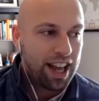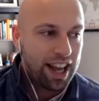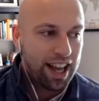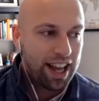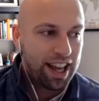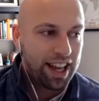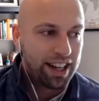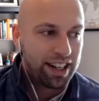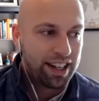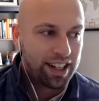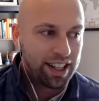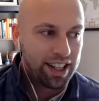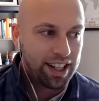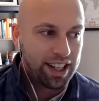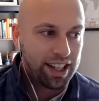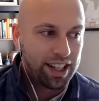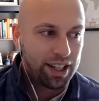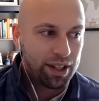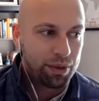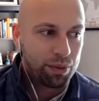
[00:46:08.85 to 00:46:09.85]
and
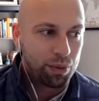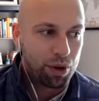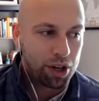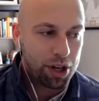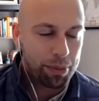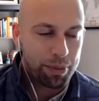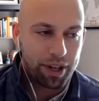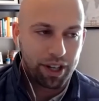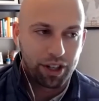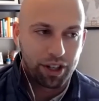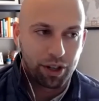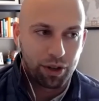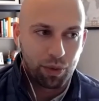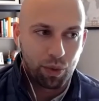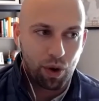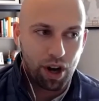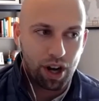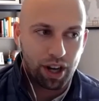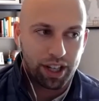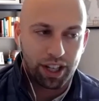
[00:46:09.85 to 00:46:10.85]
he woke up and he couldn't
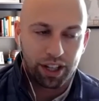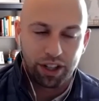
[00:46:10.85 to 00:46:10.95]
walk.